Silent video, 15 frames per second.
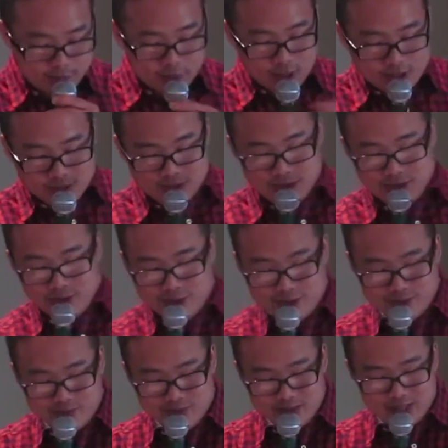for us to be with
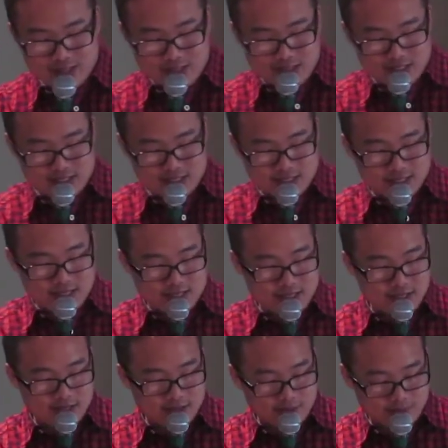him. Because it says
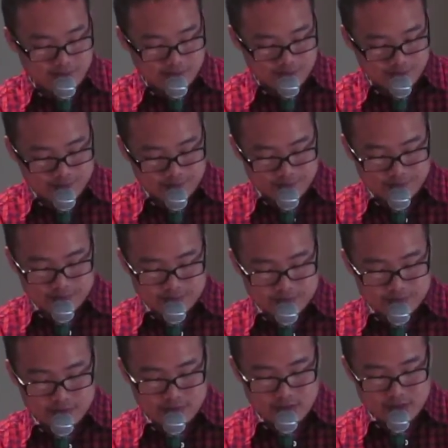here
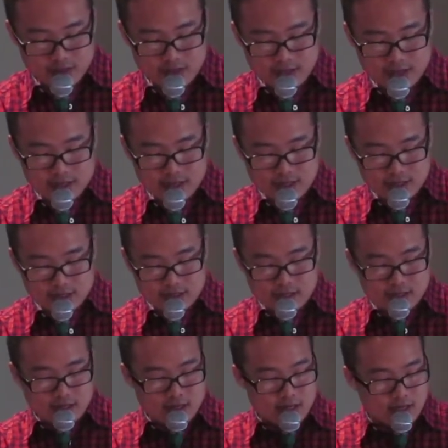that, that,
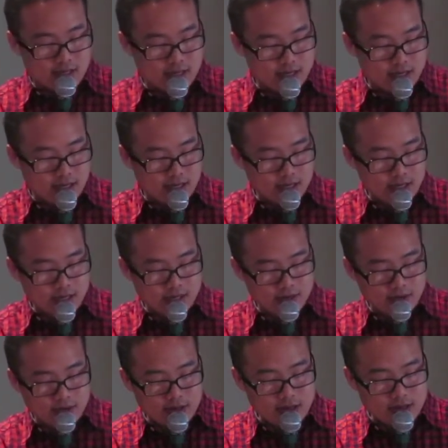that in,
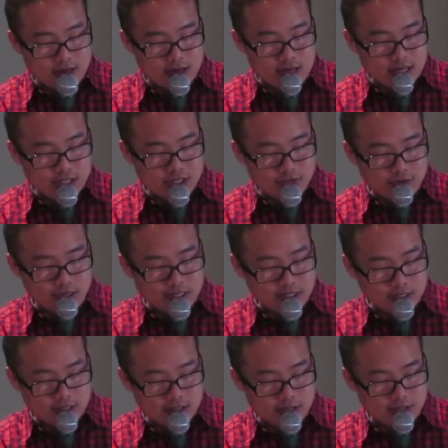uh, actually, if you guys
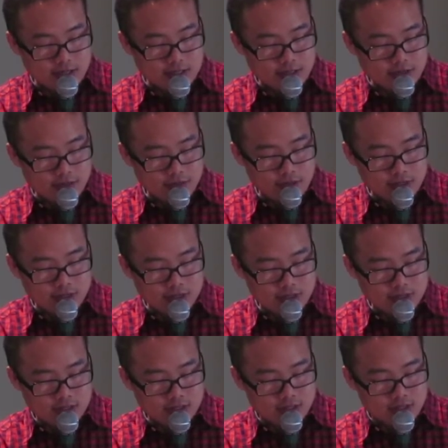can turn here to
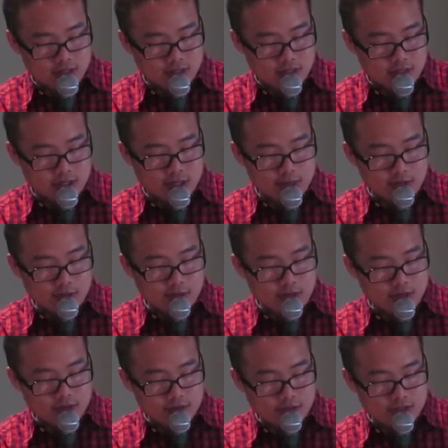Ephesians chapter
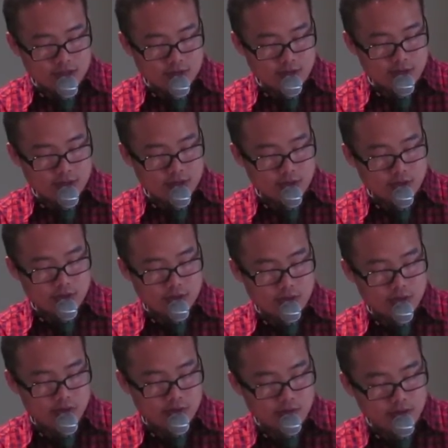1, verse 22 and
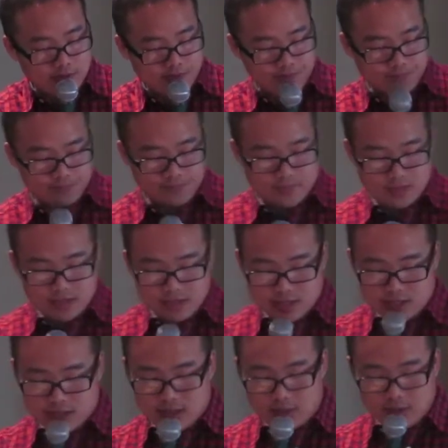23.
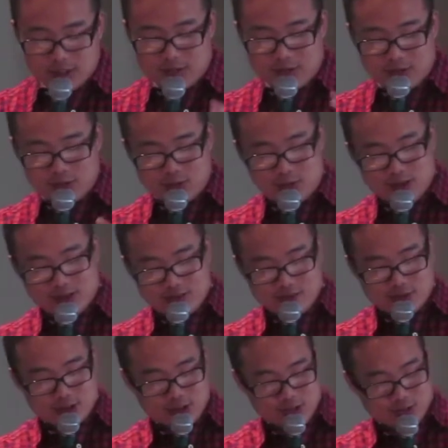I'm chapters 1,
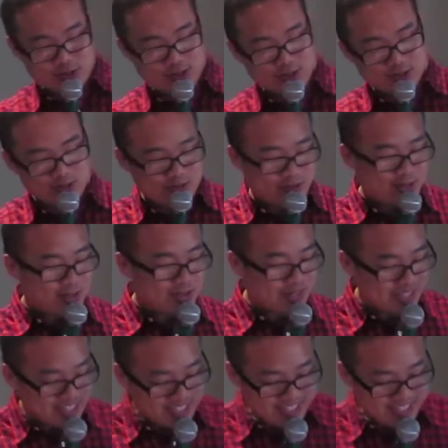verse 22 and 23.